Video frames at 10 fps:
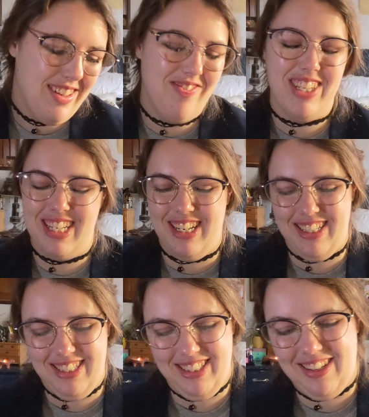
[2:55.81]

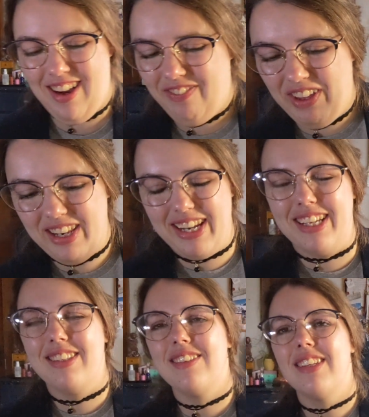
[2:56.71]
because often,
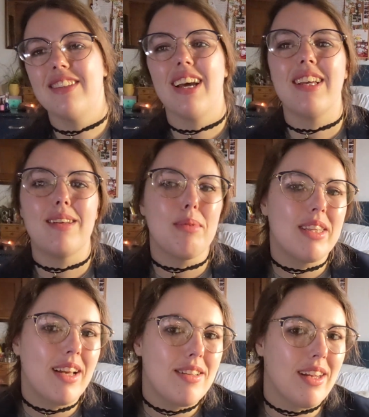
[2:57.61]
as soon as I set my
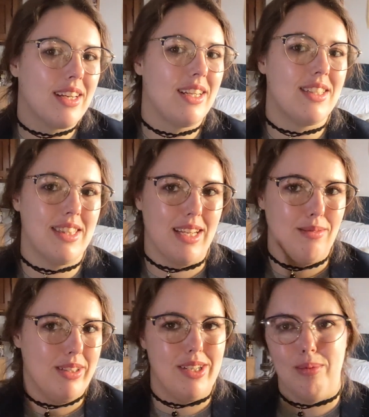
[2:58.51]
sights on it, they
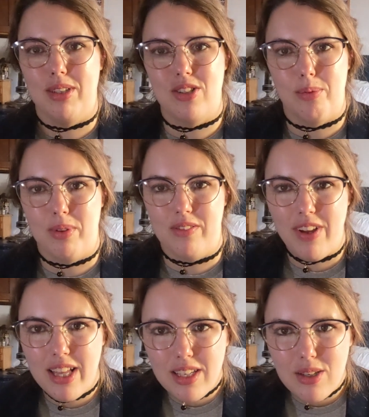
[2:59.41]
would double or triple in
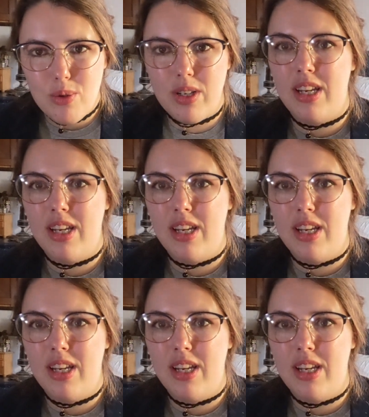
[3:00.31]
value.